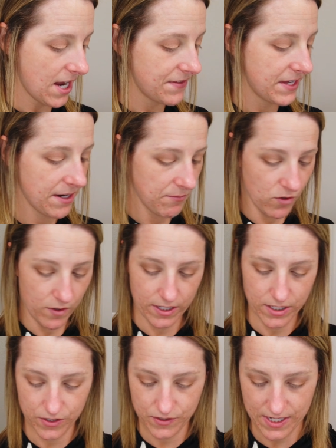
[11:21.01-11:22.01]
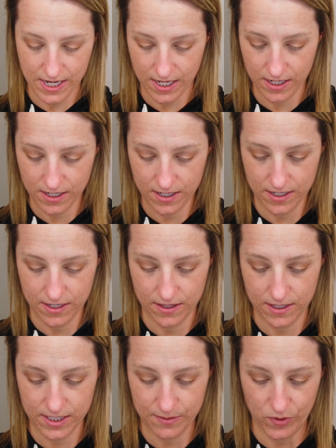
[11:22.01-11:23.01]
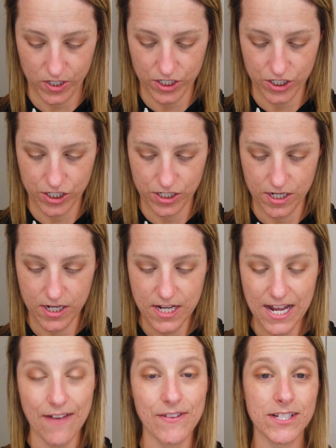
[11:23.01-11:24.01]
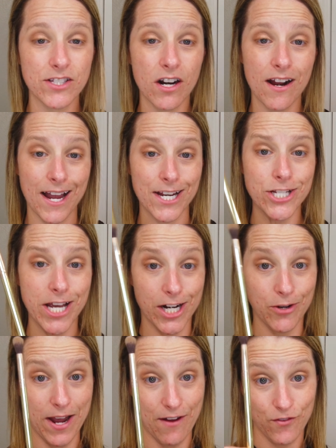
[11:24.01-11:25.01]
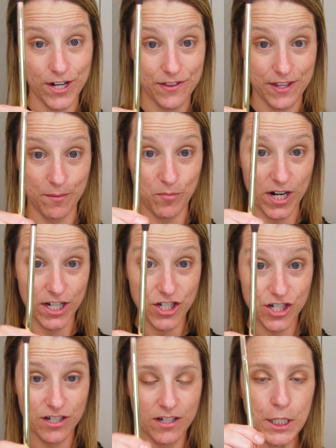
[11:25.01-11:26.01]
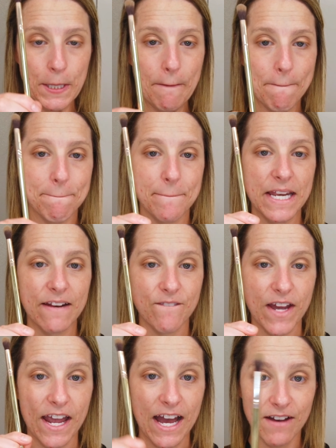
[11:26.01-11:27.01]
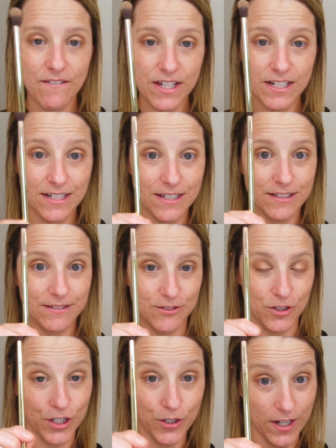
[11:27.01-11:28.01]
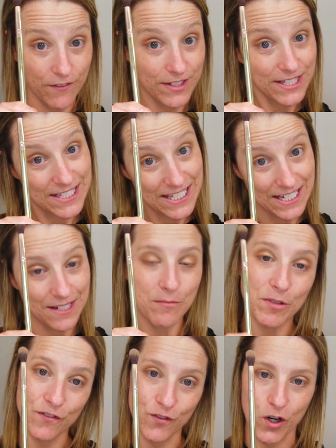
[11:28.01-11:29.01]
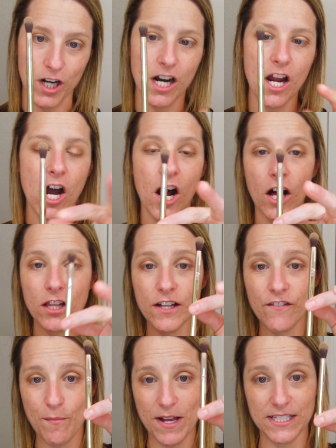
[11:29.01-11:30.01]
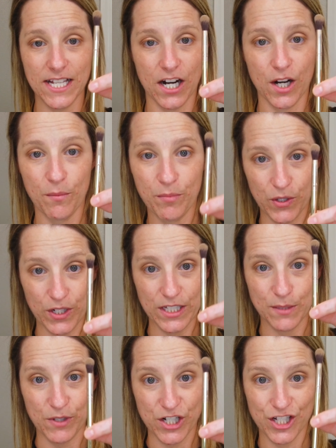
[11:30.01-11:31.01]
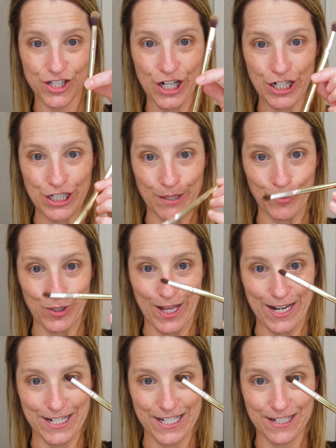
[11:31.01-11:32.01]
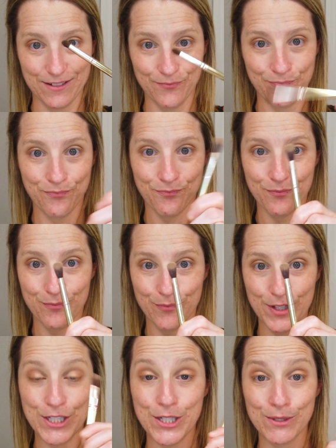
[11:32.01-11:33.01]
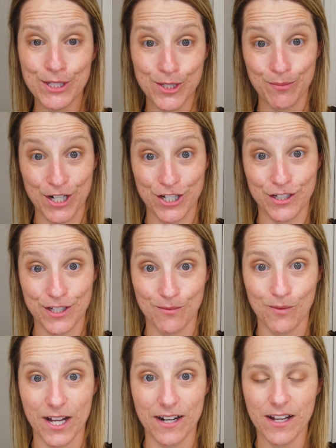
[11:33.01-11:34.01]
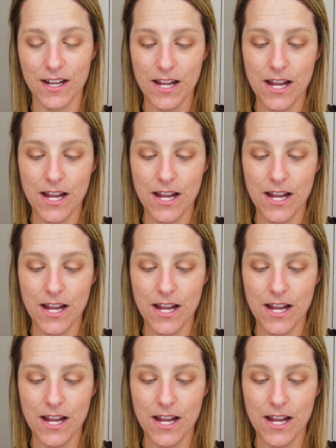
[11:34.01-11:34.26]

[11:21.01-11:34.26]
And then I'm going to take this brush. And this is our eyeshadow everything brush. And if I haven't, or you haven't seen before, all of Mascara Beauty's brushes are double-ended. So it's two brushes in one.